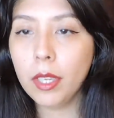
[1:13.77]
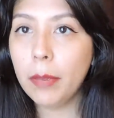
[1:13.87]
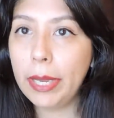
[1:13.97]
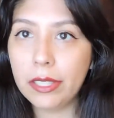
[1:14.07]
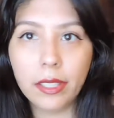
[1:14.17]

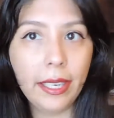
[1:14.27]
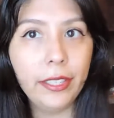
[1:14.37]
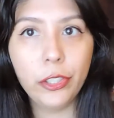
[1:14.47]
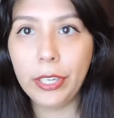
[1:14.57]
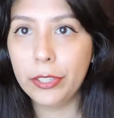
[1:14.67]
basically I
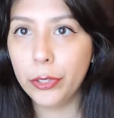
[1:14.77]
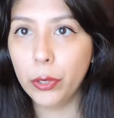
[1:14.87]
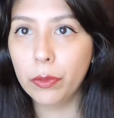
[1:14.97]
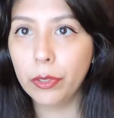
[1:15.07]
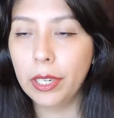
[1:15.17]
traced
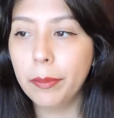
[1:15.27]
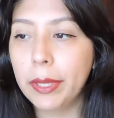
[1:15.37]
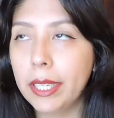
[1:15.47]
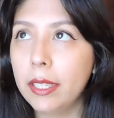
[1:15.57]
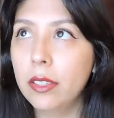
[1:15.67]
over it
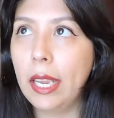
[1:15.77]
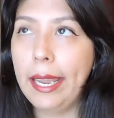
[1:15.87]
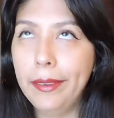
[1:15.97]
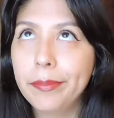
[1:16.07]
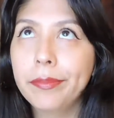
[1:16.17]
because
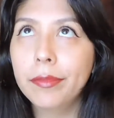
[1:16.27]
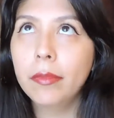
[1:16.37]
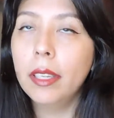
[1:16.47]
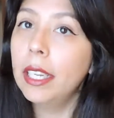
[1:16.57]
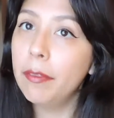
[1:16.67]
I
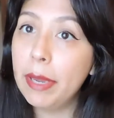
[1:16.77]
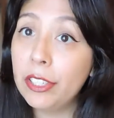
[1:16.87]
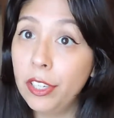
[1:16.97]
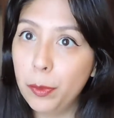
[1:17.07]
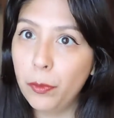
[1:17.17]
think I've
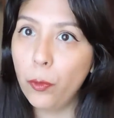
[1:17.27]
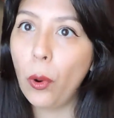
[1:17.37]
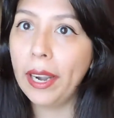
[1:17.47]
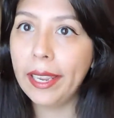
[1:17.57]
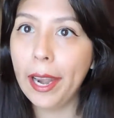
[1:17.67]
mentioned this before,
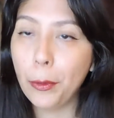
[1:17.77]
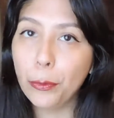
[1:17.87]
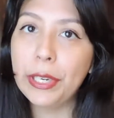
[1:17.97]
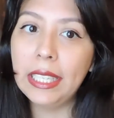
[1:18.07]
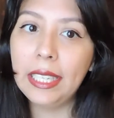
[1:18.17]
I can't
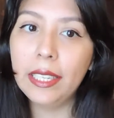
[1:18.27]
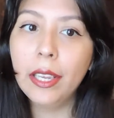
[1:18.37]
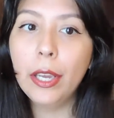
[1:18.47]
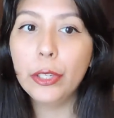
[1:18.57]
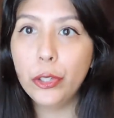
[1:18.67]
really
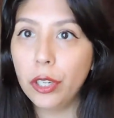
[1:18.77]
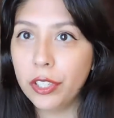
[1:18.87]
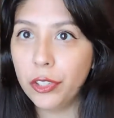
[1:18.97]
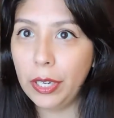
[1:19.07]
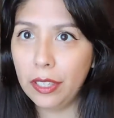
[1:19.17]
draw
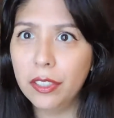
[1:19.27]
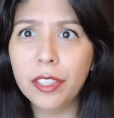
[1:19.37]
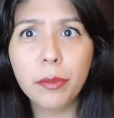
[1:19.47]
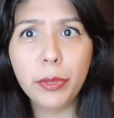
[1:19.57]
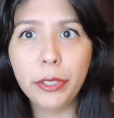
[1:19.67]
straight on the
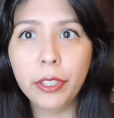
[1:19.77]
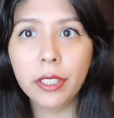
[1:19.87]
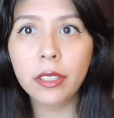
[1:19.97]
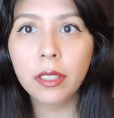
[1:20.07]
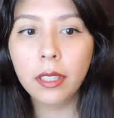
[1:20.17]

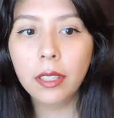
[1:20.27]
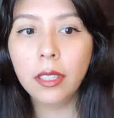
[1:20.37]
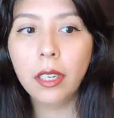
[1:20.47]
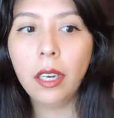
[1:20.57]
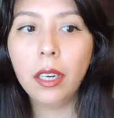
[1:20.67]
computer
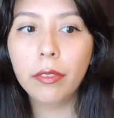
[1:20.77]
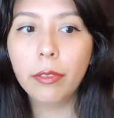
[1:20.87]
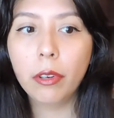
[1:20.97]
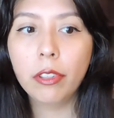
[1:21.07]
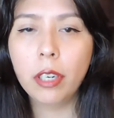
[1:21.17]
on
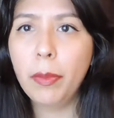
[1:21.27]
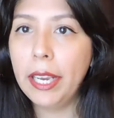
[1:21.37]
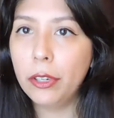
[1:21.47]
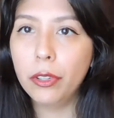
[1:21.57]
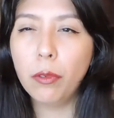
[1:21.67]
Photoshop. I
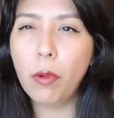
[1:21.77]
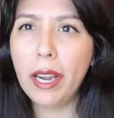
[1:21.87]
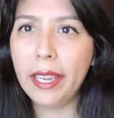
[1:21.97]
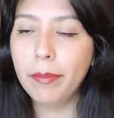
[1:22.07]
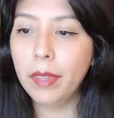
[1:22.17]
don't know
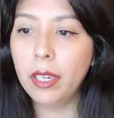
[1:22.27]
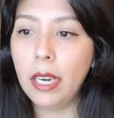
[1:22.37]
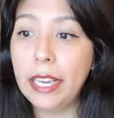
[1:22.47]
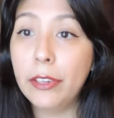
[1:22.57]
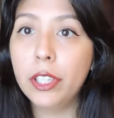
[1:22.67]
why.
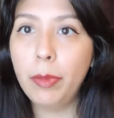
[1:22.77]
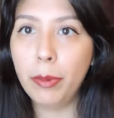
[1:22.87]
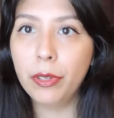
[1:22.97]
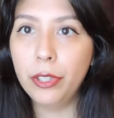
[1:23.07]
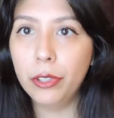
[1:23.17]
I used to be able
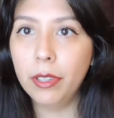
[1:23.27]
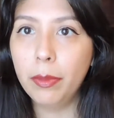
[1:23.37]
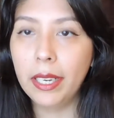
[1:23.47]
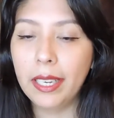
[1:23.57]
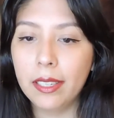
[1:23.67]
to do it, but
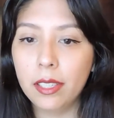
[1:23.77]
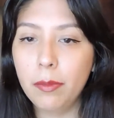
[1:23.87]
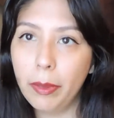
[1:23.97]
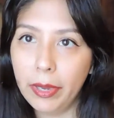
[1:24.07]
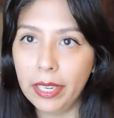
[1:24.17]
I guess
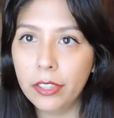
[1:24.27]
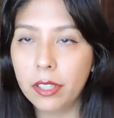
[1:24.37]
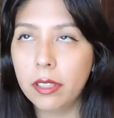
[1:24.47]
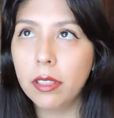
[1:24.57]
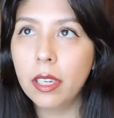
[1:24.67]
maybe I
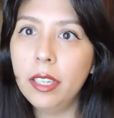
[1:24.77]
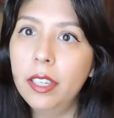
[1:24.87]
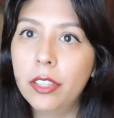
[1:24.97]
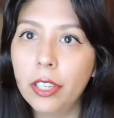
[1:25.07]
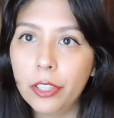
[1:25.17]
just need to
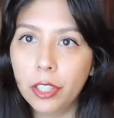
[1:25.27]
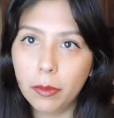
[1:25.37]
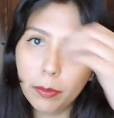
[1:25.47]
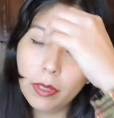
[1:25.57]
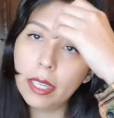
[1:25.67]
touch
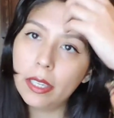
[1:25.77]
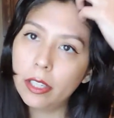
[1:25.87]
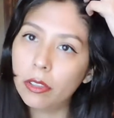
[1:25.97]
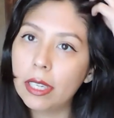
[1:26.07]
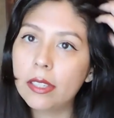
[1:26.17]
up
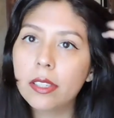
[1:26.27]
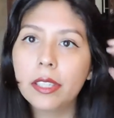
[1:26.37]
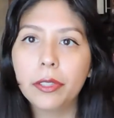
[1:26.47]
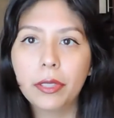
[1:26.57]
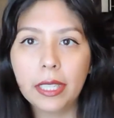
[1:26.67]
that
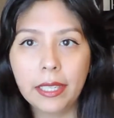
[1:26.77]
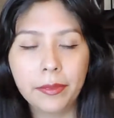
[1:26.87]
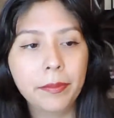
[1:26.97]
skill again.